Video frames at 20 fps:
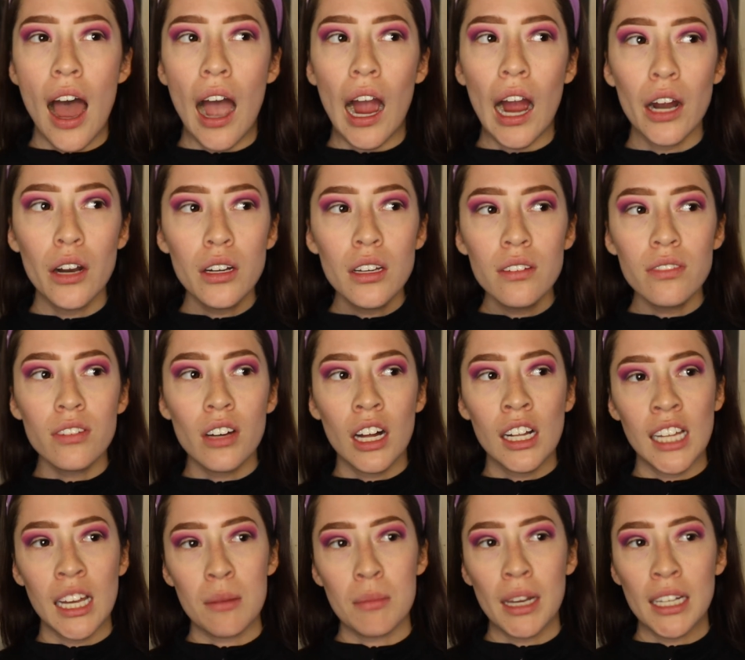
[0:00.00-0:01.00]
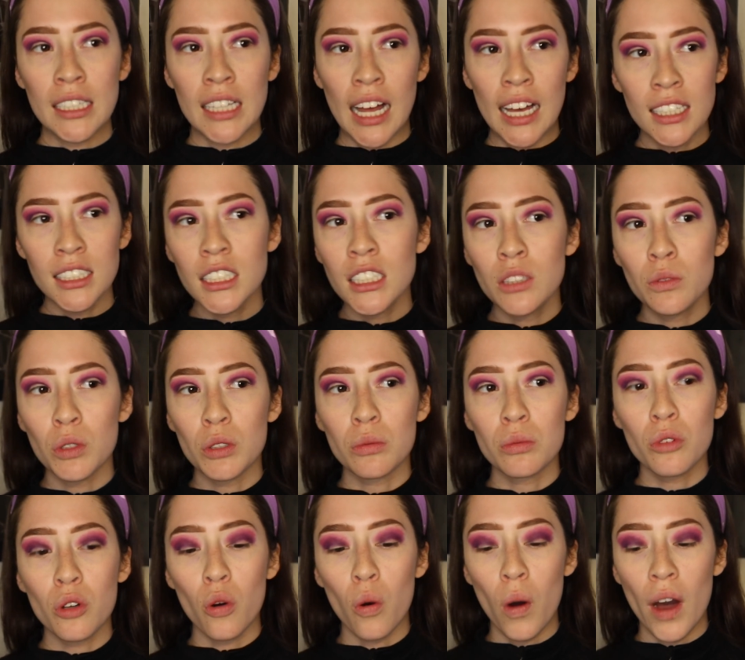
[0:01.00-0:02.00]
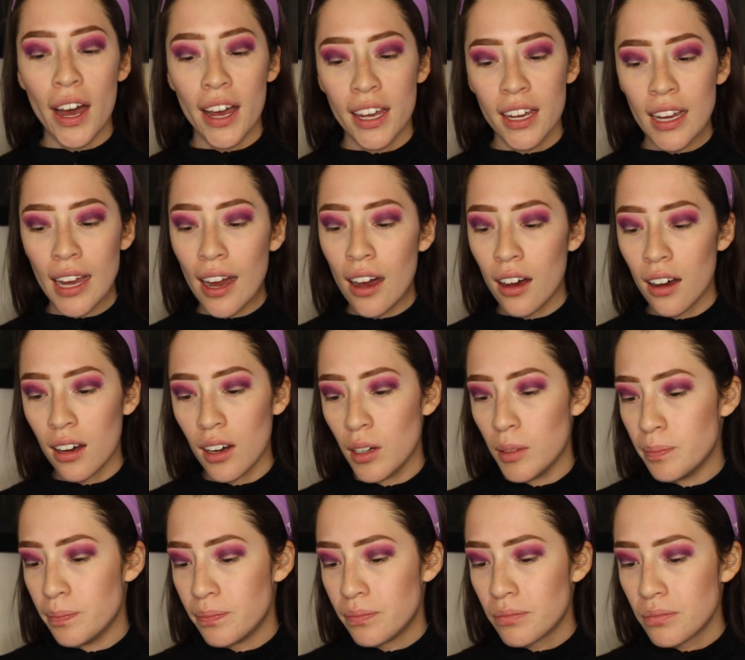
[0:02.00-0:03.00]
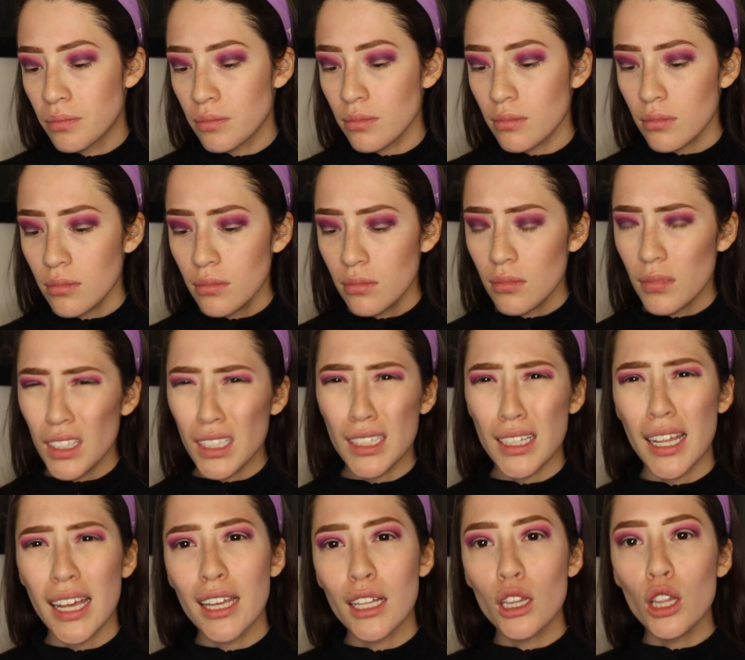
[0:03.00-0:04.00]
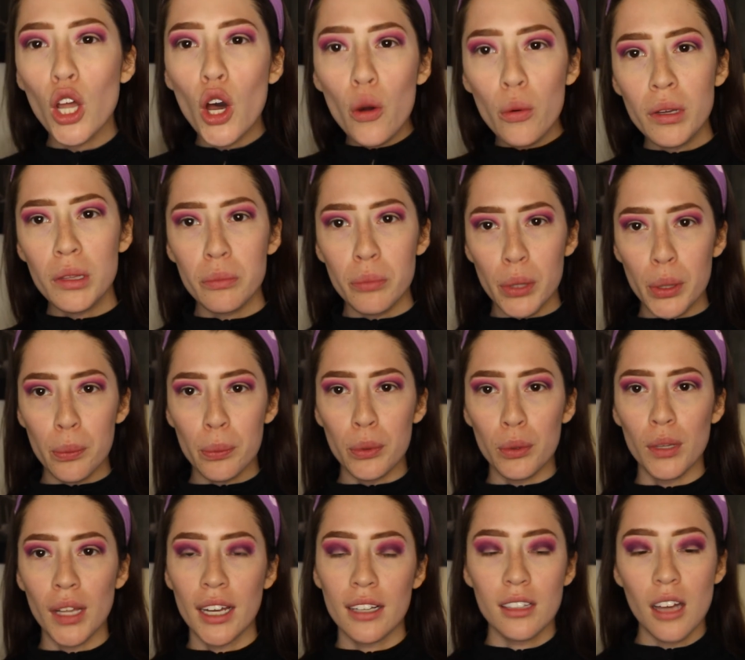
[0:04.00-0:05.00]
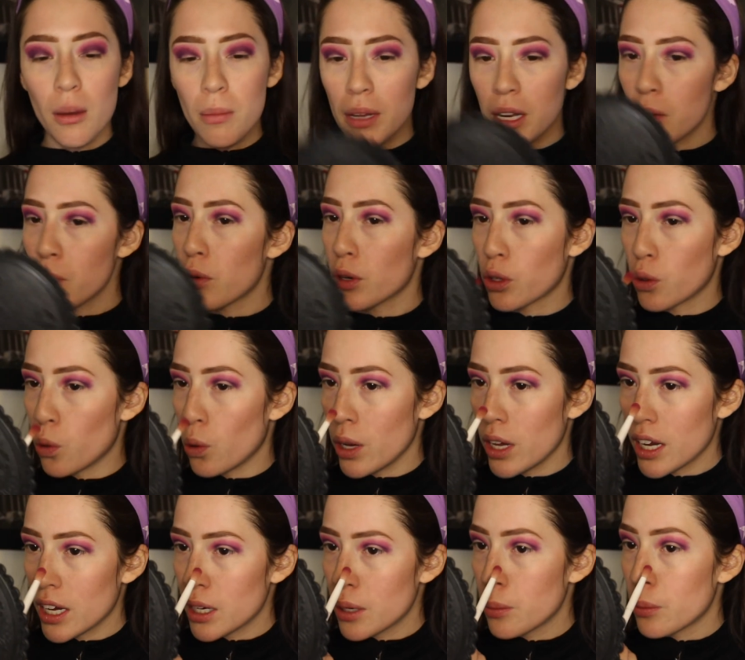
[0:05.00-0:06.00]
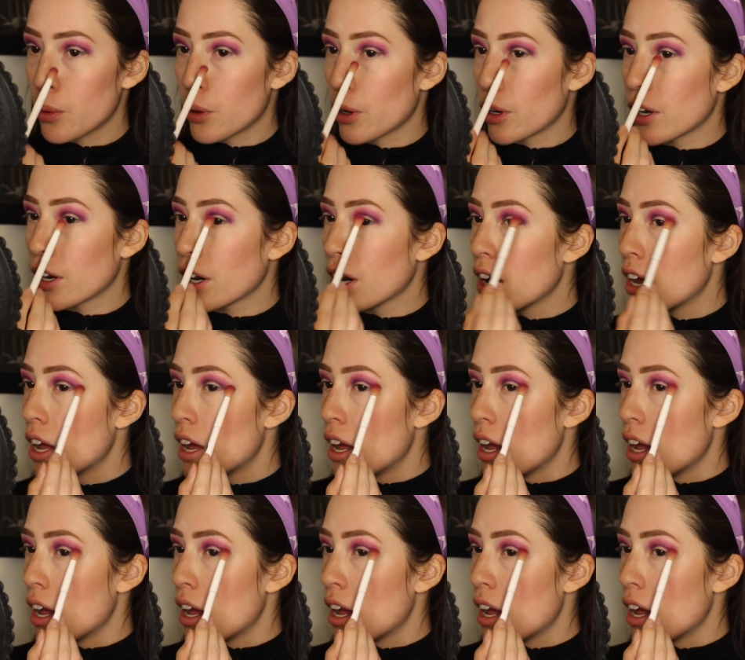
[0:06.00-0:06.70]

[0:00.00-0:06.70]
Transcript: I already felt like my classes were quite like low in people, like not many were going anymore.